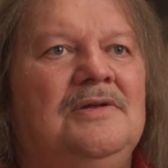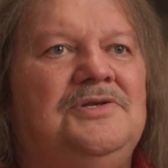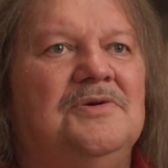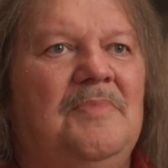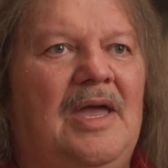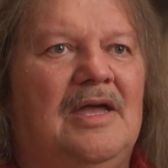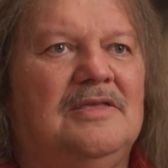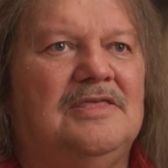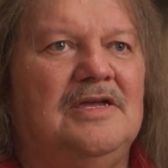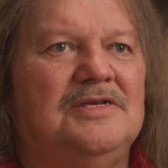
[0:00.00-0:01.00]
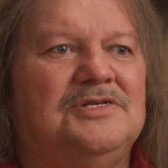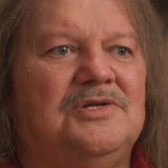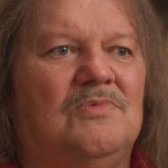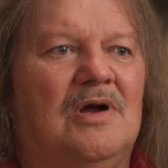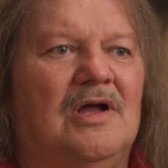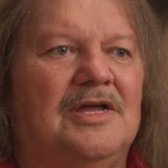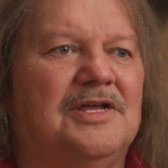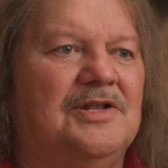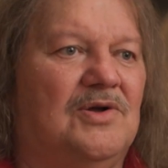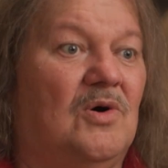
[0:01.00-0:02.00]
to make things to where it
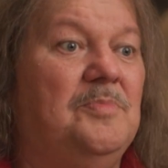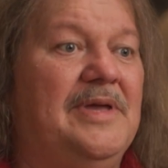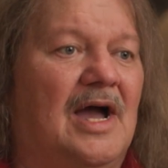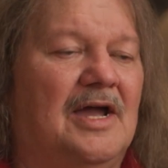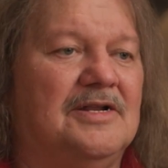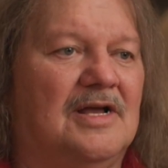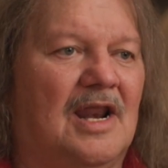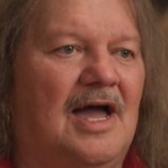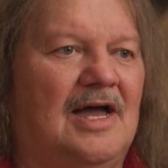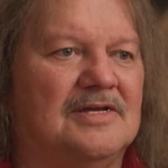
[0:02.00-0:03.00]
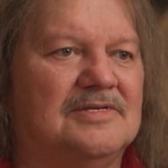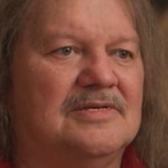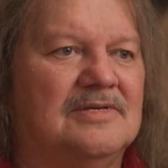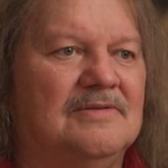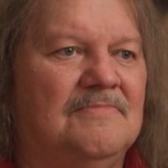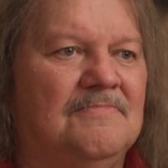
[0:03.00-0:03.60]
can go behind glass